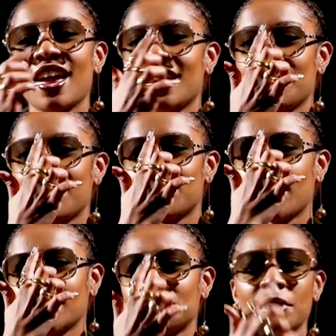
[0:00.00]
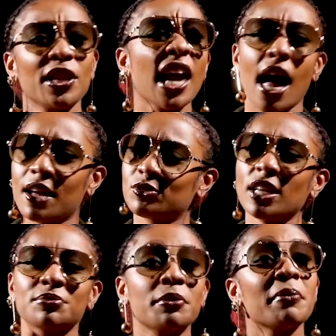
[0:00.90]
Never trust men. Yeah,
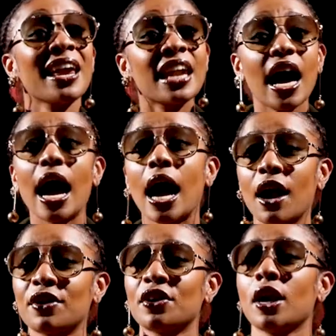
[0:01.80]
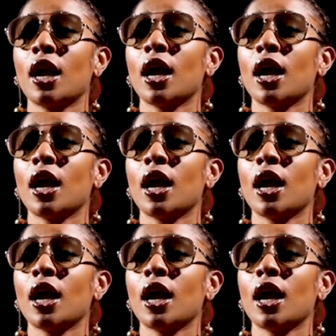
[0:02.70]
trust me, a